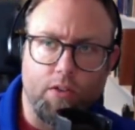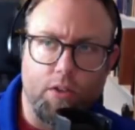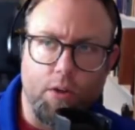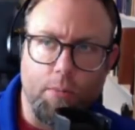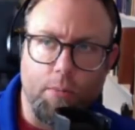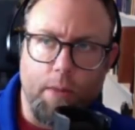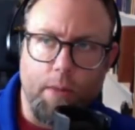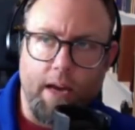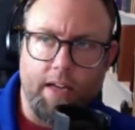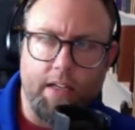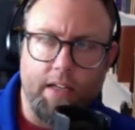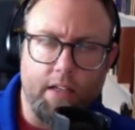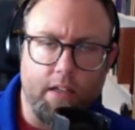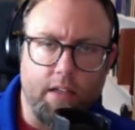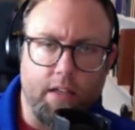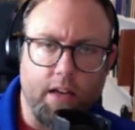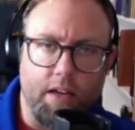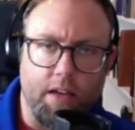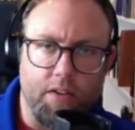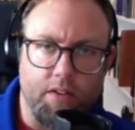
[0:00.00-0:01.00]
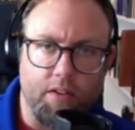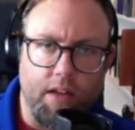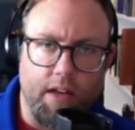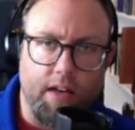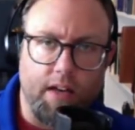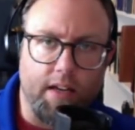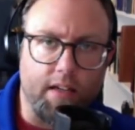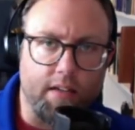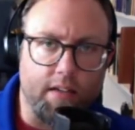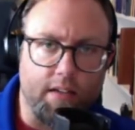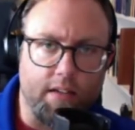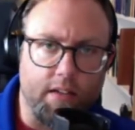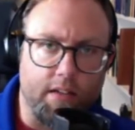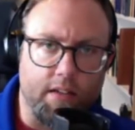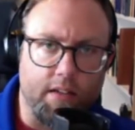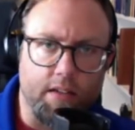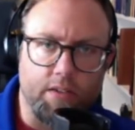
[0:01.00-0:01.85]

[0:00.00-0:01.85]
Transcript: Mackey has that idea,